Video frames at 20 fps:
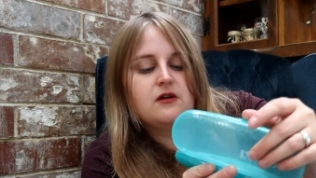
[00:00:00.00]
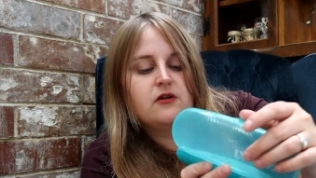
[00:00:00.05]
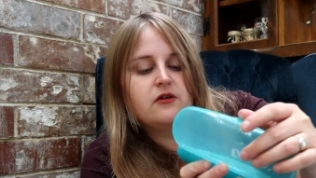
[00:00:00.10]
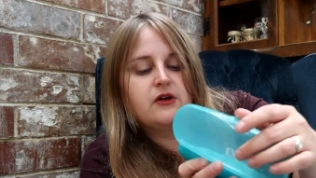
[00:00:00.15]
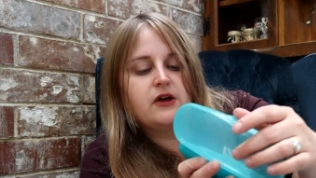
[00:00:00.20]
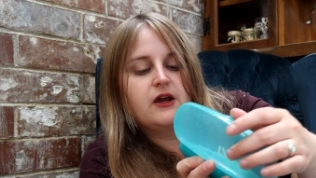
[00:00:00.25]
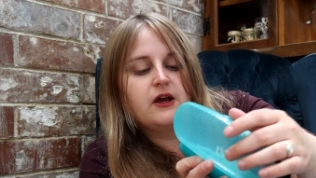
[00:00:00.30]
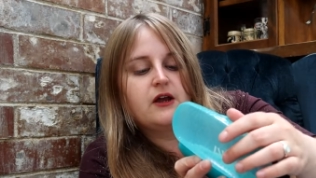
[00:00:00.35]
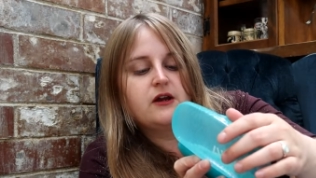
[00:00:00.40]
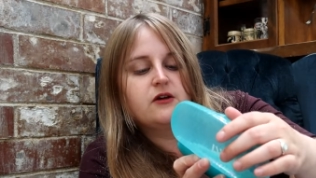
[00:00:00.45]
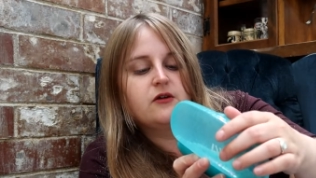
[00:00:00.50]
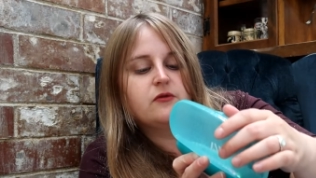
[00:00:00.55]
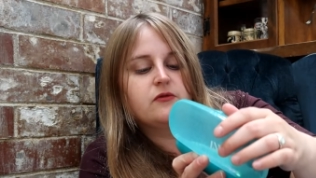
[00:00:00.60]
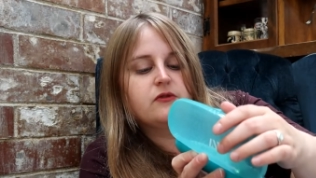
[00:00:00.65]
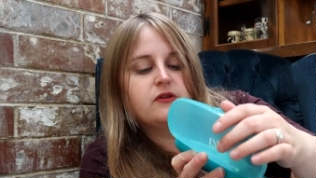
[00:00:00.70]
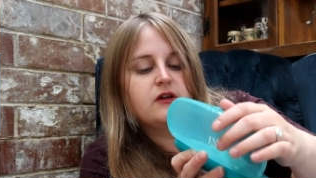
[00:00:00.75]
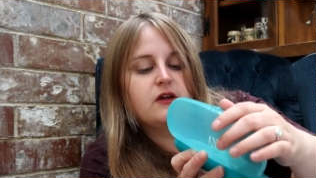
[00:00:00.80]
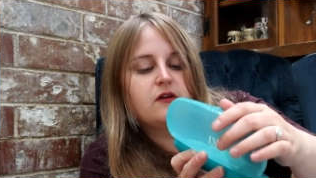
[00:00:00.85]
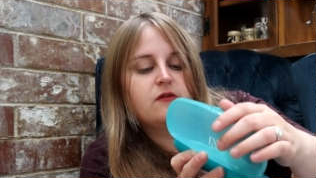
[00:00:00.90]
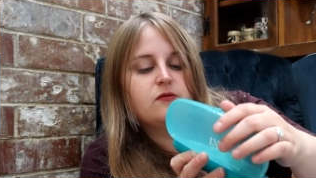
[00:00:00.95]
Okay, I
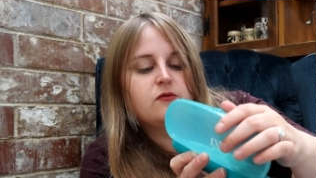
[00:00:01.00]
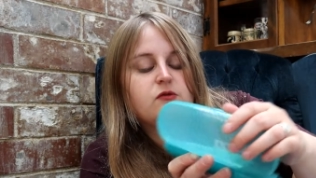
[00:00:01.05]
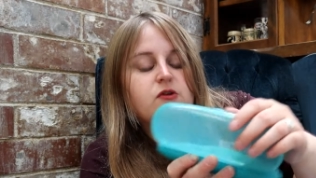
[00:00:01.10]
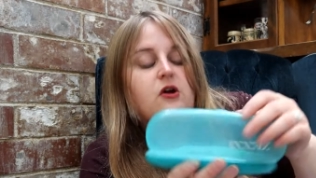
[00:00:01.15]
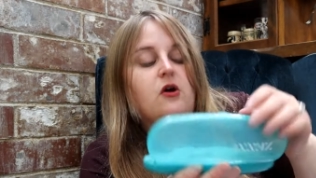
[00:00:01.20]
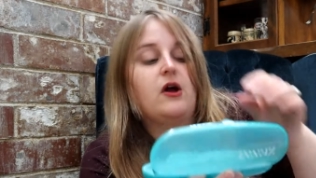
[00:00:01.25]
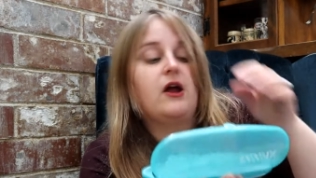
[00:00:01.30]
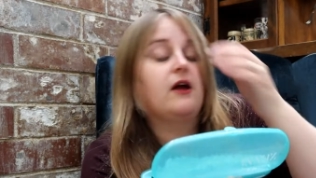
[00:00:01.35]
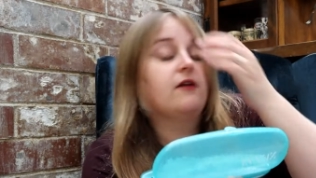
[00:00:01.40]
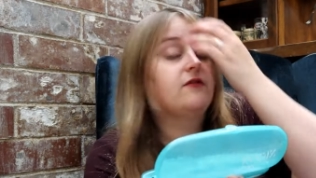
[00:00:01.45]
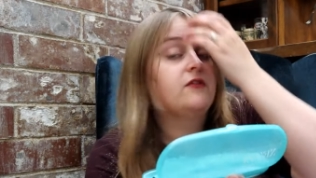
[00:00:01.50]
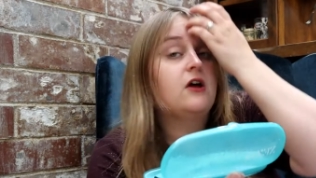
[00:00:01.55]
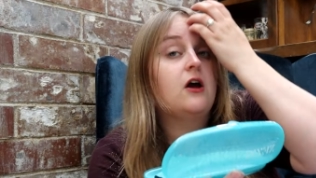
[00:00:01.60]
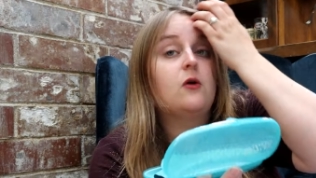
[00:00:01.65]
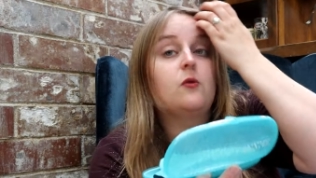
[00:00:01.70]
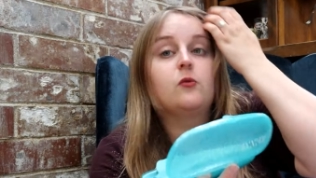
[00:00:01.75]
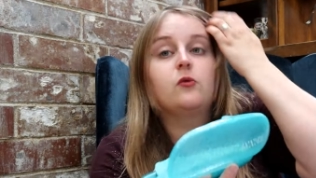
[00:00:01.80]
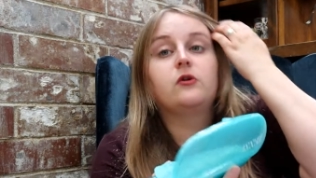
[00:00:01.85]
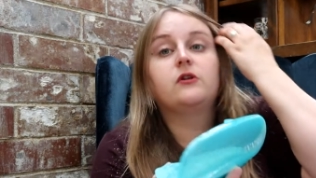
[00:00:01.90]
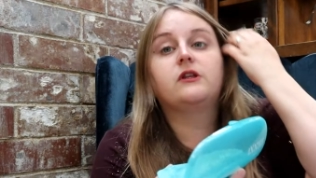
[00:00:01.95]
don't think I've, no, I have
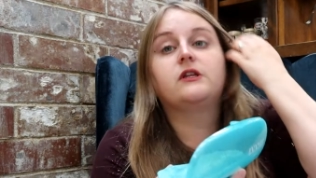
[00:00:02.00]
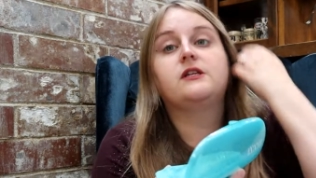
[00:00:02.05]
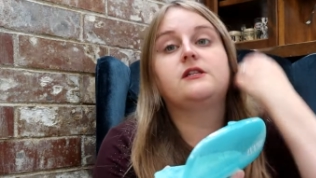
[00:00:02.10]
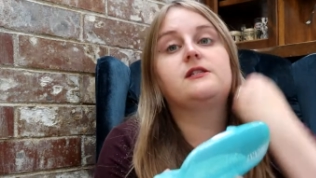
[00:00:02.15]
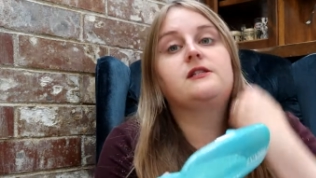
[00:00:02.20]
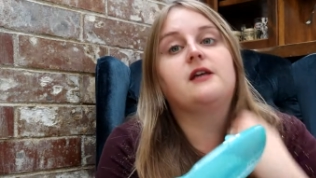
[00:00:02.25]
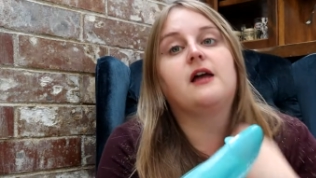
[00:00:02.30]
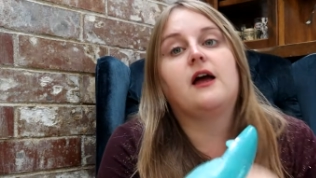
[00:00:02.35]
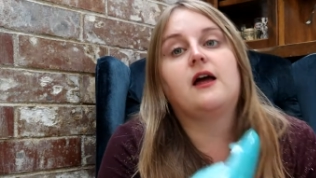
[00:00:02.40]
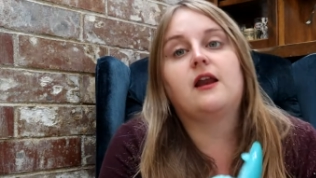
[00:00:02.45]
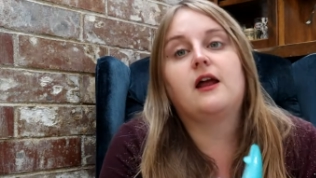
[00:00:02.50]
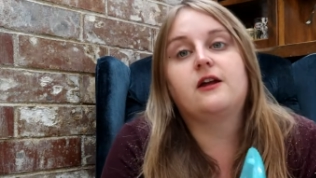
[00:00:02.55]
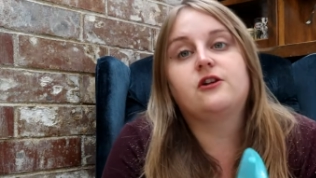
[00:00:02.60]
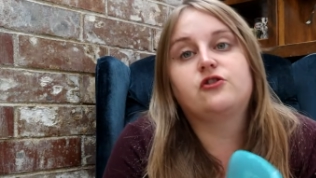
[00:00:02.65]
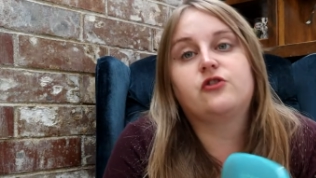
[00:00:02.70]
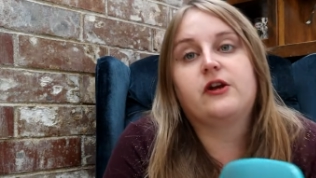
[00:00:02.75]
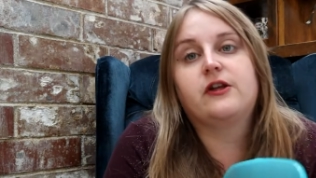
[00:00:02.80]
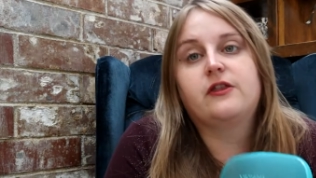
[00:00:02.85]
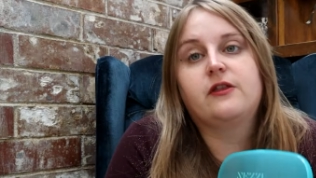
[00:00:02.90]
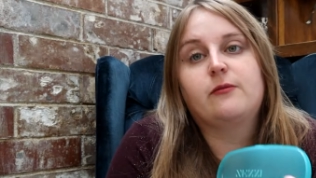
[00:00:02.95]
not worn these yet. I
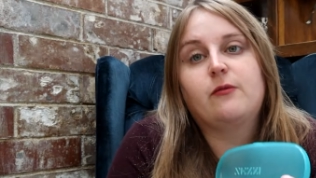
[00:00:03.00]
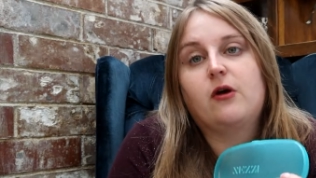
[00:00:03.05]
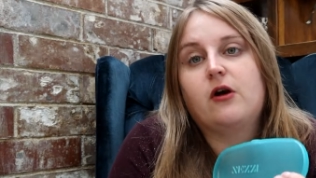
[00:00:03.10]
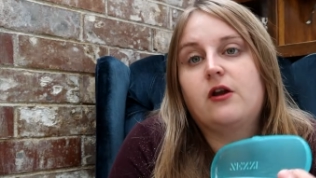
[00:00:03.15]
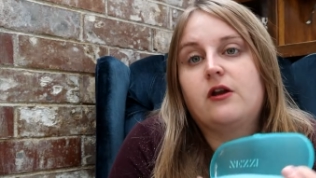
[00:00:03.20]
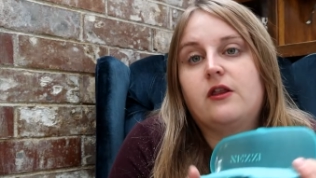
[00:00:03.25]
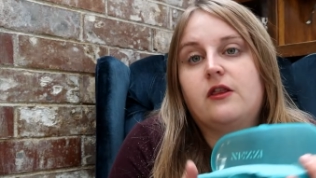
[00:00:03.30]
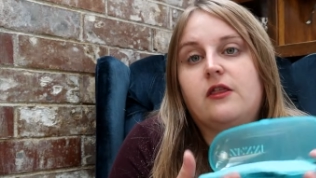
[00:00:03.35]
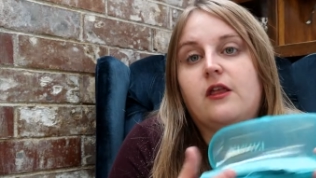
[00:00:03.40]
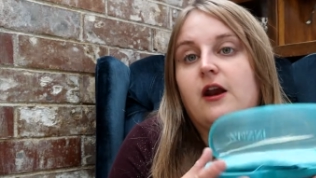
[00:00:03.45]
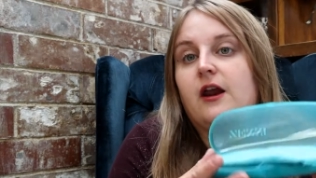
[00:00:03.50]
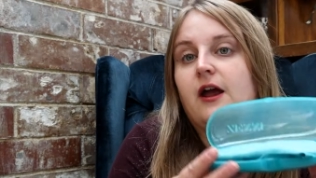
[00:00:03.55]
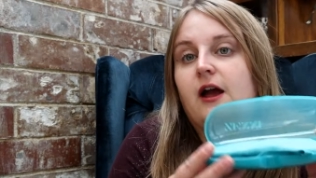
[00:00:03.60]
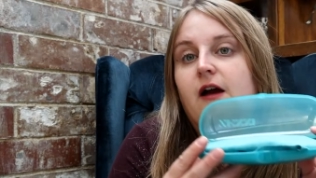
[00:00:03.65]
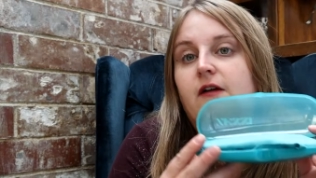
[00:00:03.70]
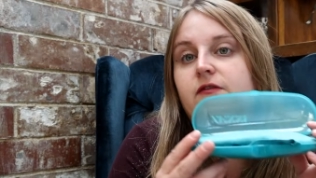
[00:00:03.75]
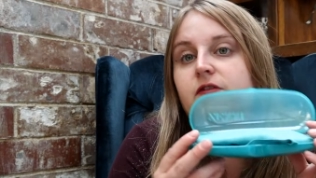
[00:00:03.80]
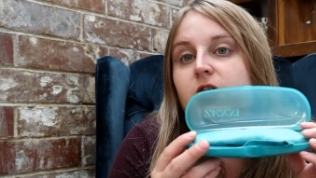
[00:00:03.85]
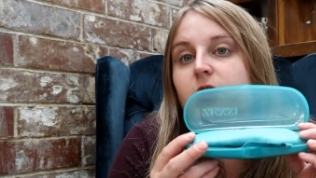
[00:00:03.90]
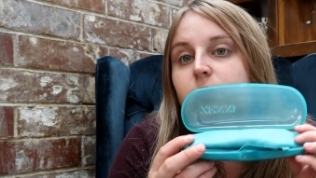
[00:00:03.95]
tried them on and then I
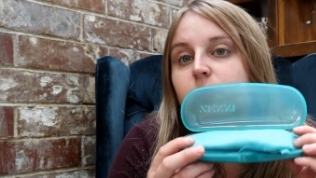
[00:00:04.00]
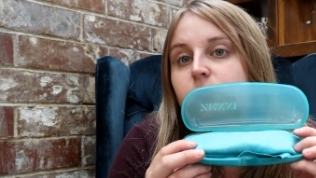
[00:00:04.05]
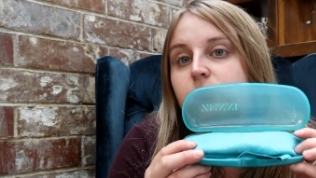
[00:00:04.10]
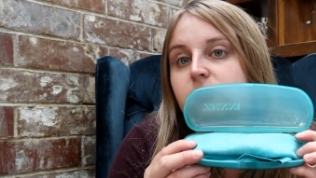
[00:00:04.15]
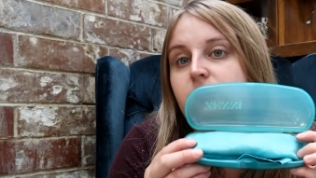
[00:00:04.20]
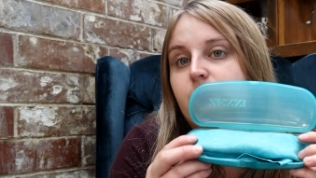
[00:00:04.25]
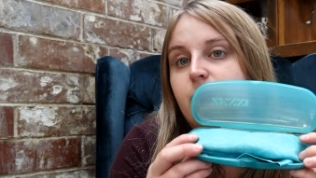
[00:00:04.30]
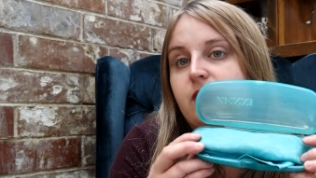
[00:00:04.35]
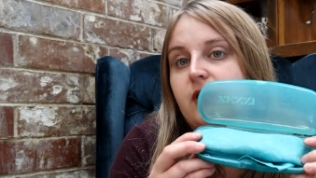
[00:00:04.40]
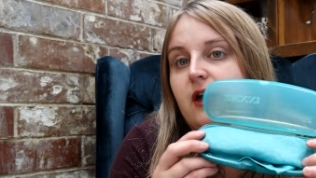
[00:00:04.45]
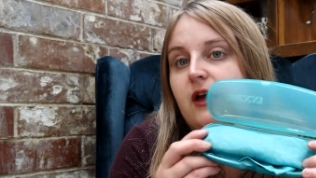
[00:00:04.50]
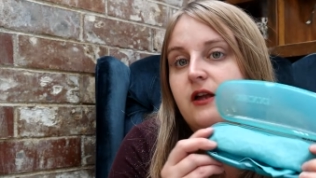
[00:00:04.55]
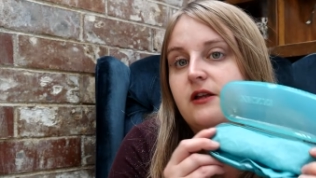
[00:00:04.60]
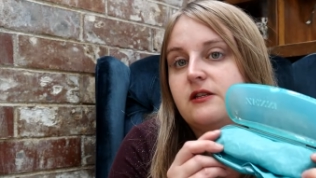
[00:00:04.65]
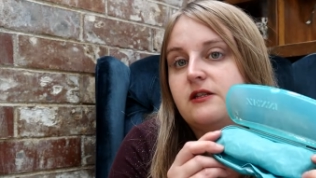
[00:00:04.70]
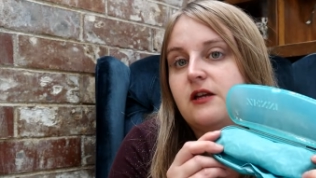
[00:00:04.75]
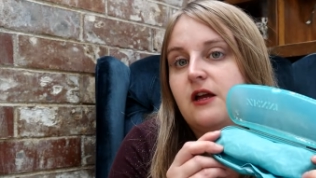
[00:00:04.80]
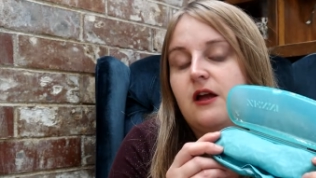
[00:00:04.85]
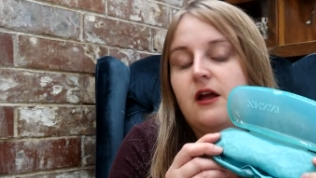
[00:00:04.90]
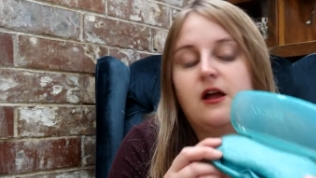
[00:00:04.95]
have not worn them
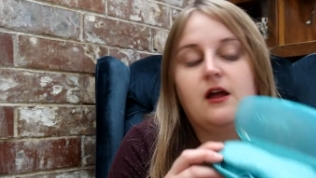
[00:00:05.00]
yet.